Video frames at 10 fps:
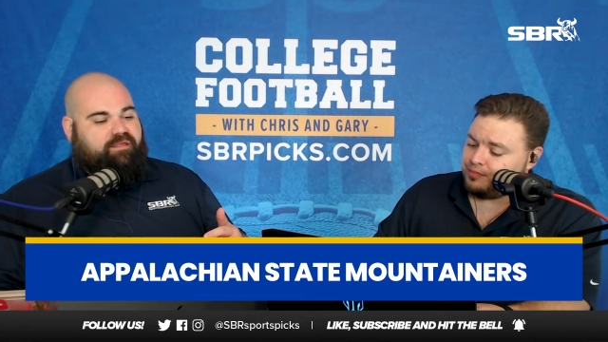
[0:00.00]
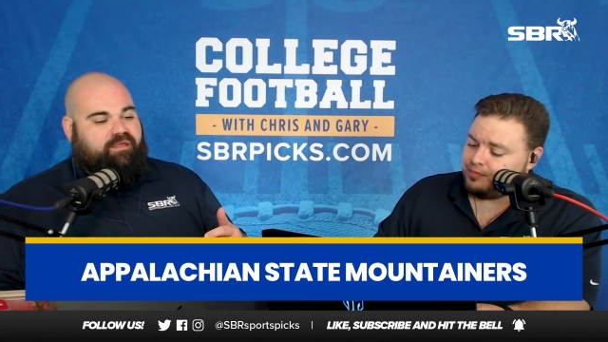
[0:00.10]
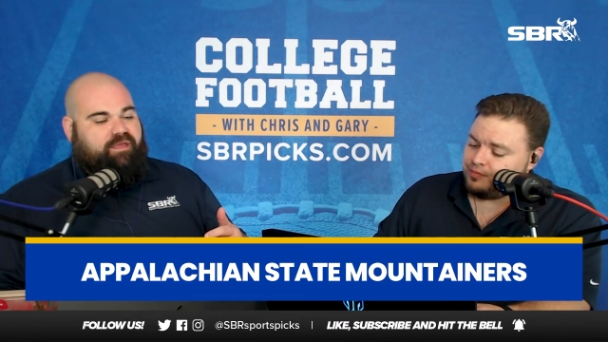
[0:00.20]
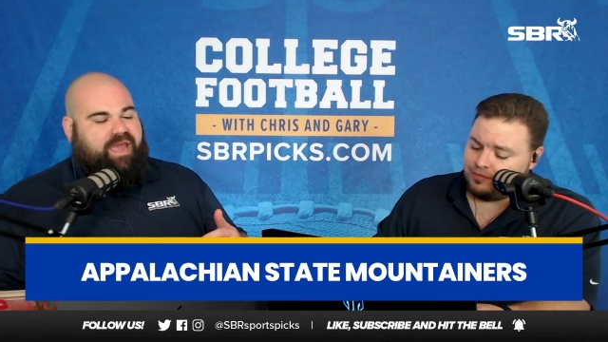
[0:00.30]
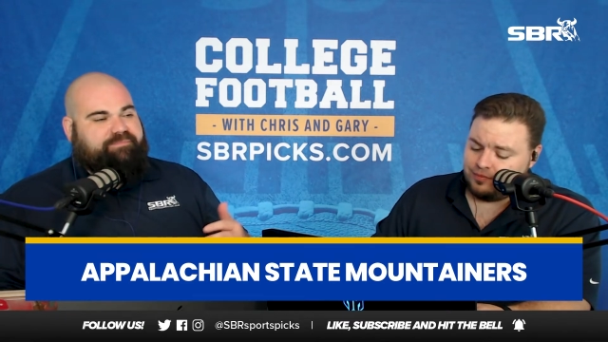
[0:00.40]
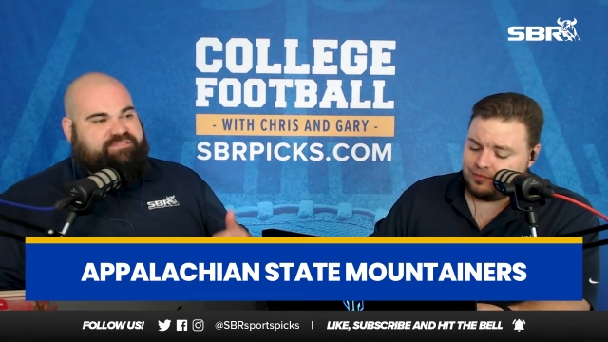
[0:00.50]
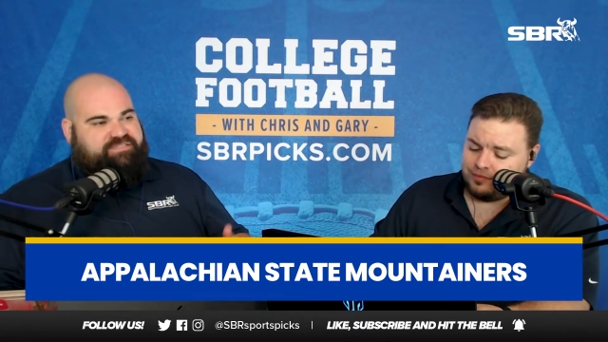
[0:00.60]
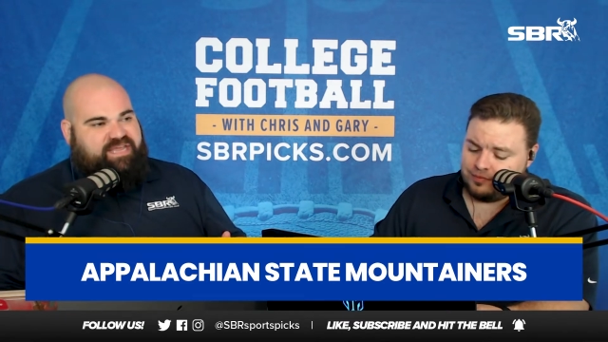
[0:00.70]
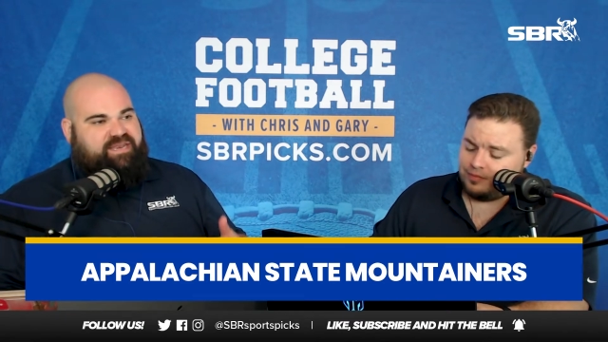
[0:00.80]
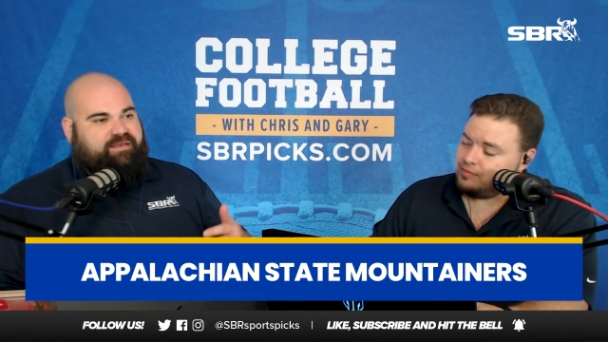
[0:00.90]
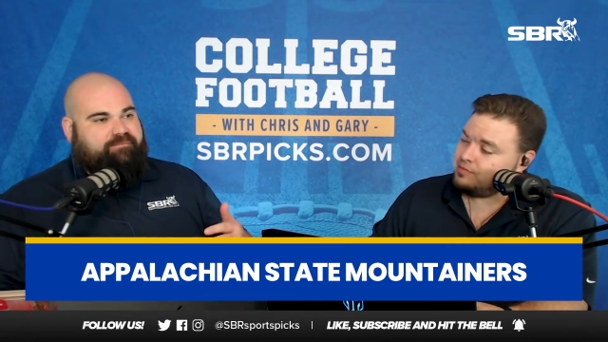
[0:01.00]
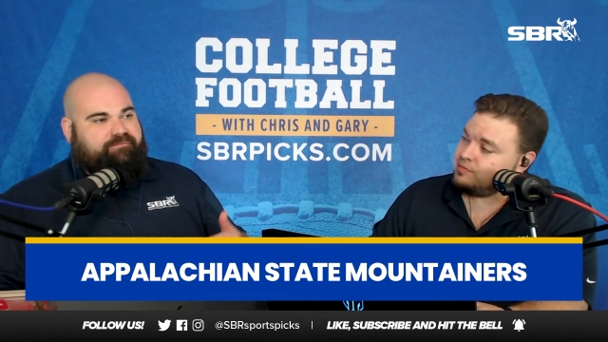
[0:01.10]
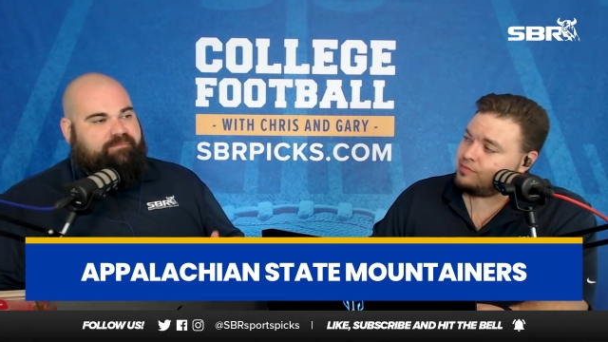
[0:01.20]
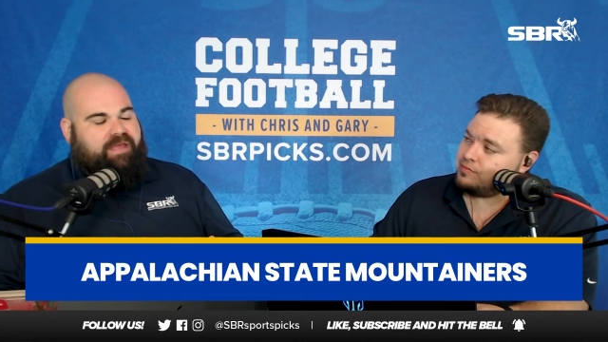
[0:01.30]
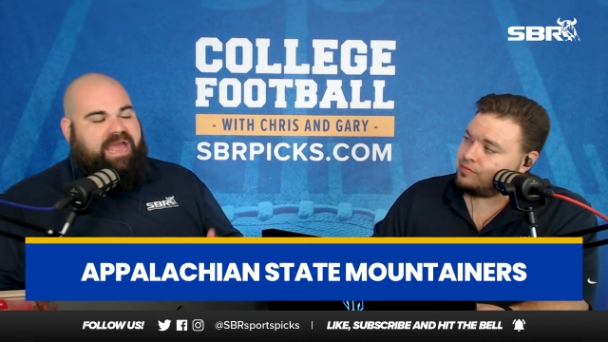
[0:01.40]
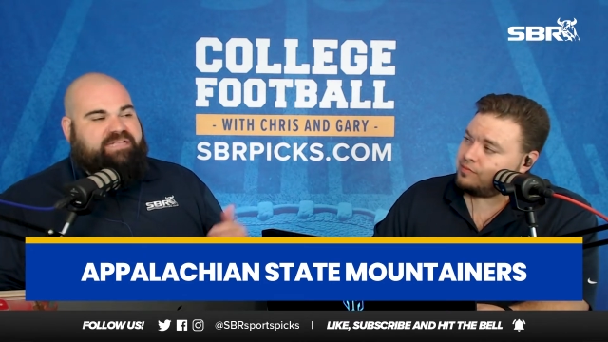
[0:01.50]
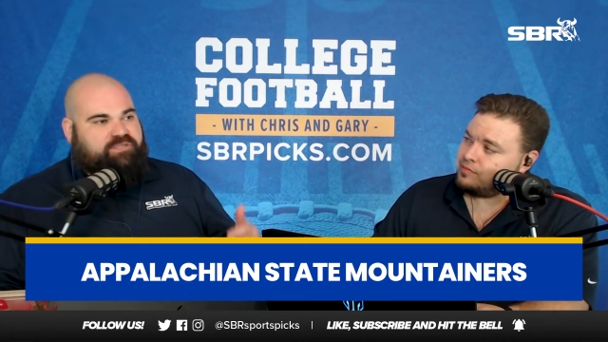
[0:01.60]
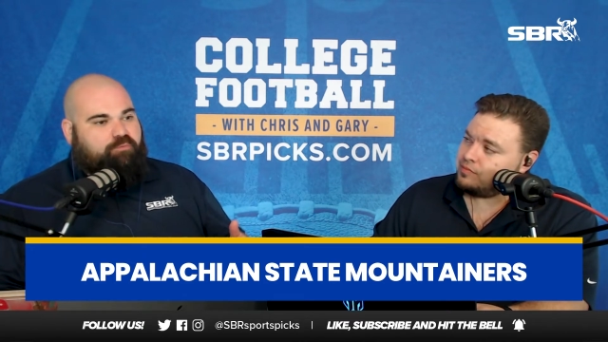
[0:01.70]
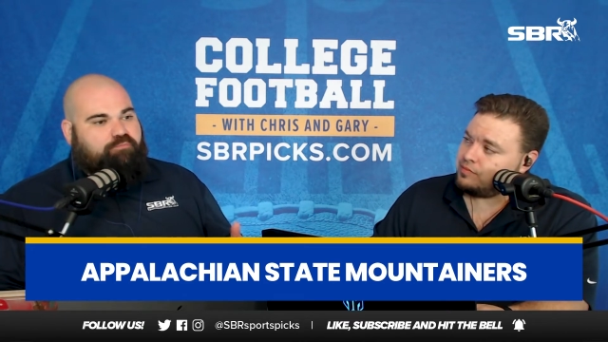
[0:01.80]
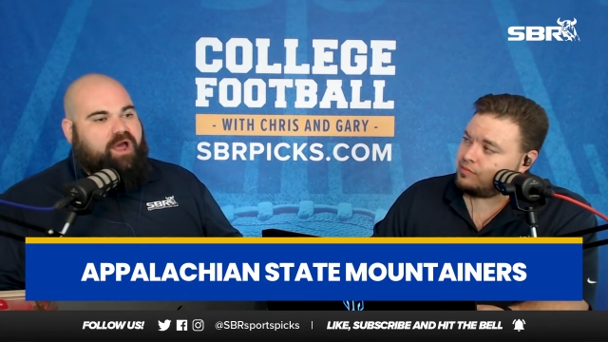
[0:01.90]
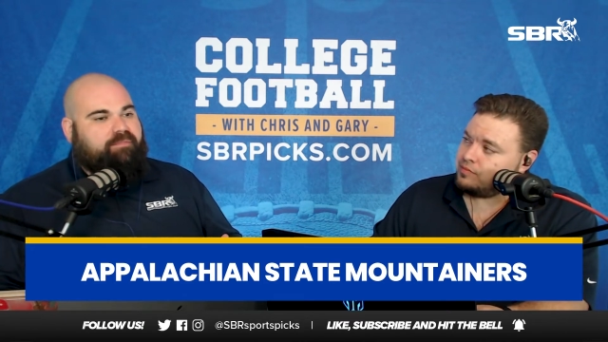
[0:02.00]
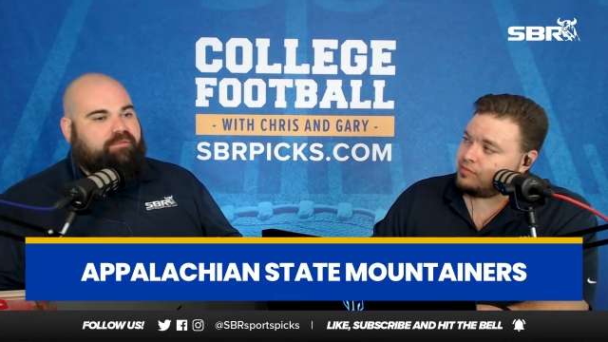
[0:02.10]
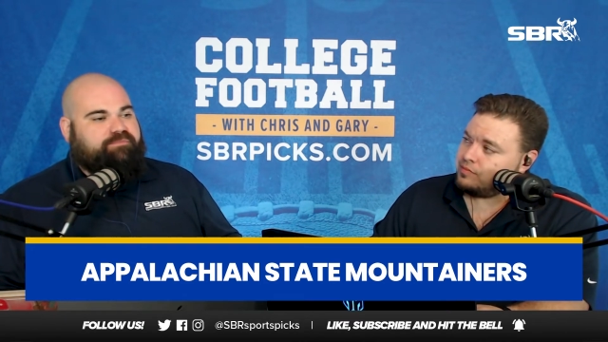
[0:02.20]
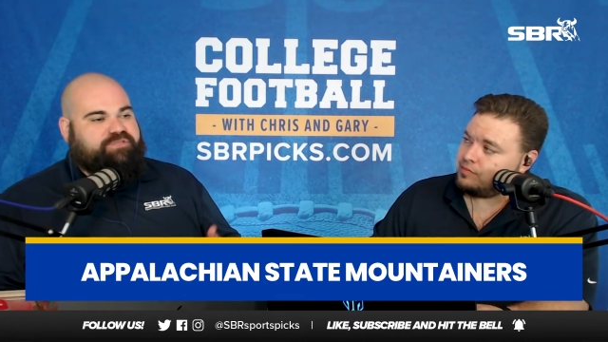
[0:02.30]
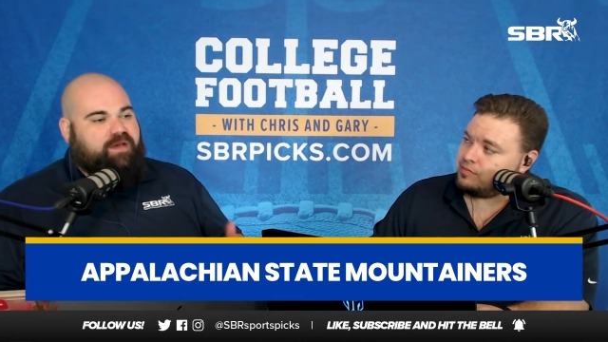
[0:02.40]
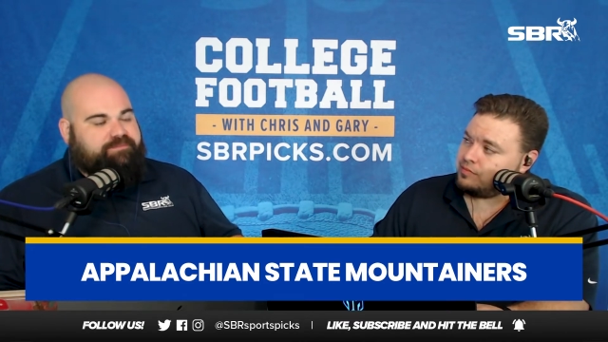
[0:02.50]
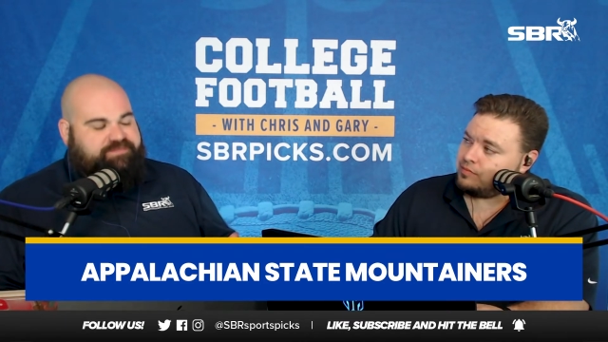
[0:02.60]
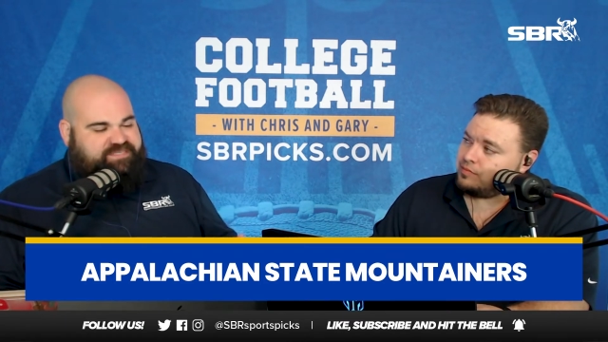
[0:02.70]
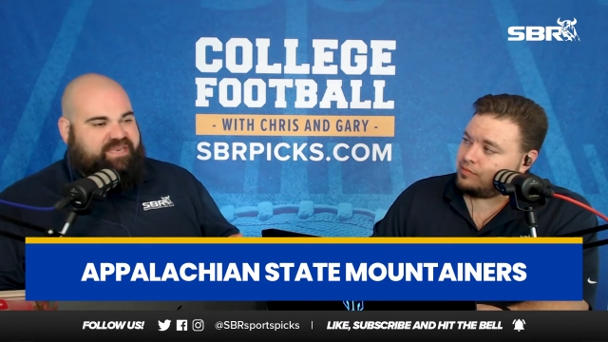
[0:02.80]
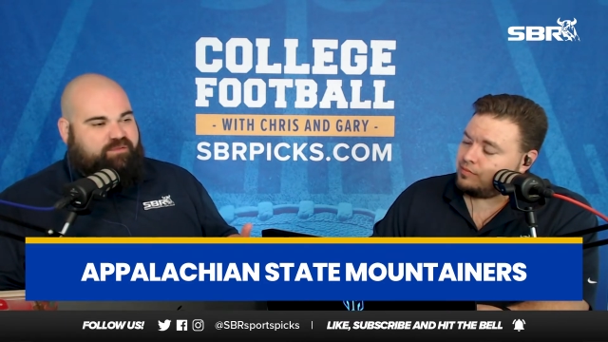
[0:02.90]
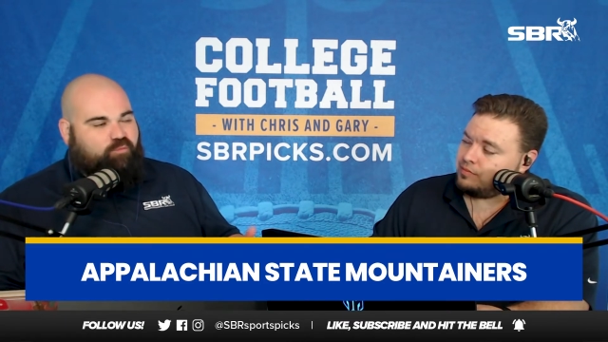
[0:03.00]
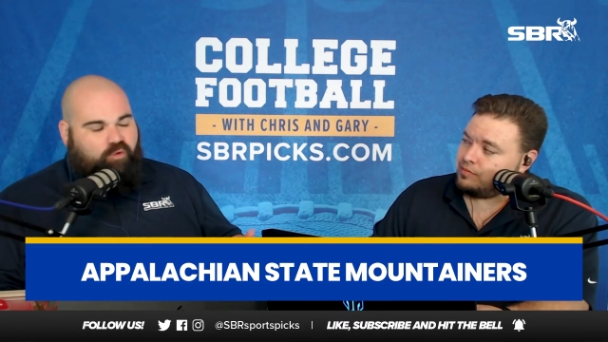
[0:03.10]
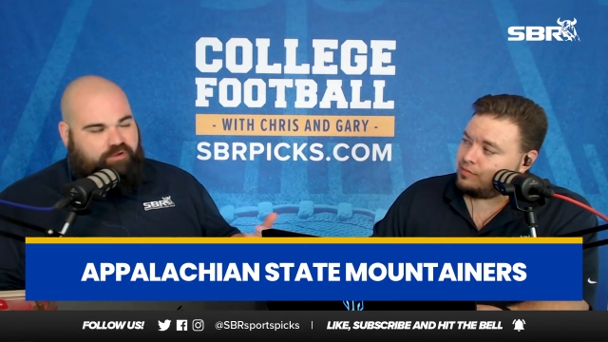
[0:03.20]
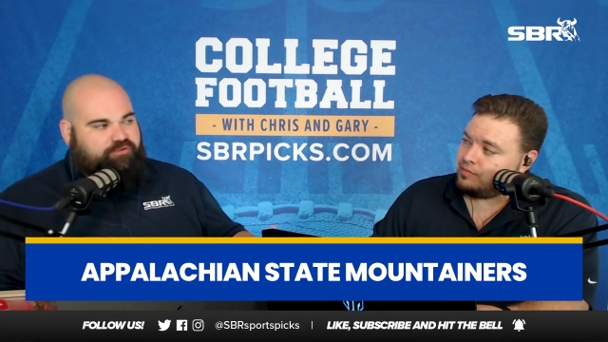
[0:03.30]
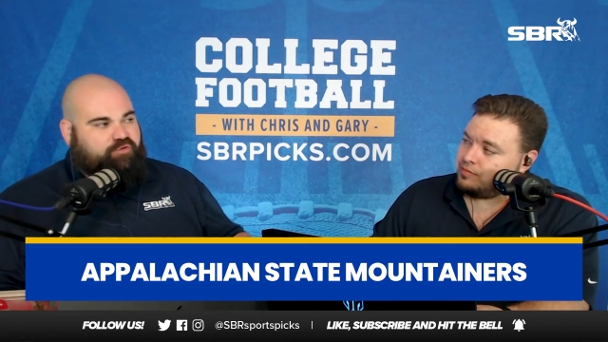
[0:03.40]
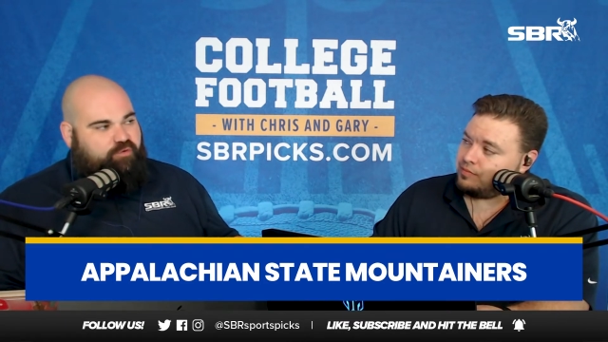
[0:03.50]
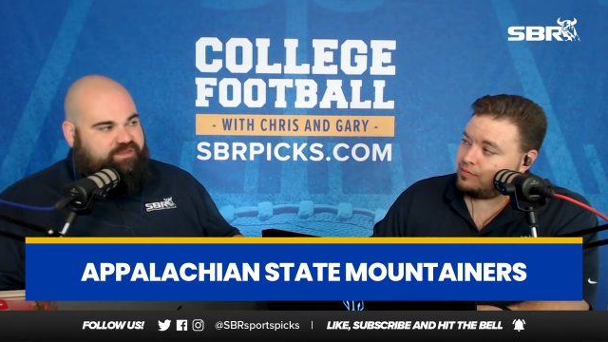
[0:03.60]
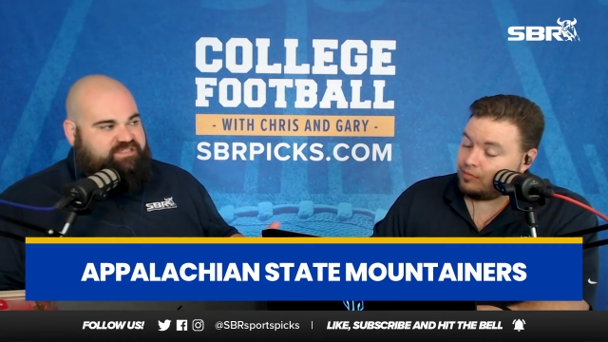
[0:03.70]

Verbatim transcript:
Speaker 1: App State has no problems upsetting one or two of these